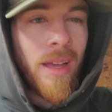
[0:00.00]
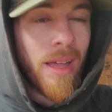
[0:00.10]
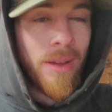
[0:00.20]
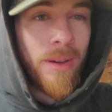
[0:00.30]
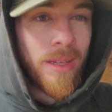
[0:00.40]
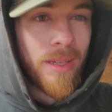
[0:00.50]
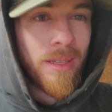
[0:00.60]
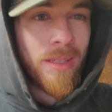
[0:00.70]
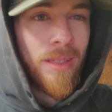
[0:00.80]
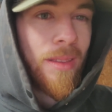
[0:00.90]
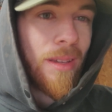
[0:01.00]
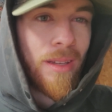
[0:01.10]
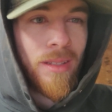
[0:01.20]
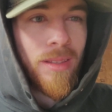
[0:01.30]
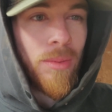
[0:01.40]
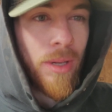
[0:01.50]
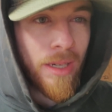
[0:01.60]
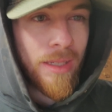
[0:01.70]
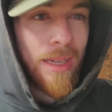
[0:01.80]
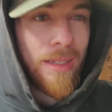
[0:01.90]
anyway, let's get work
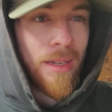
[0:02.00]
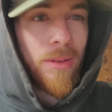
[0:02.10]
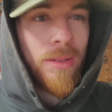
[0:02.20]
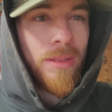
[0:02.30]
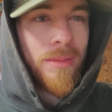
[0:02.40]
on the gate now.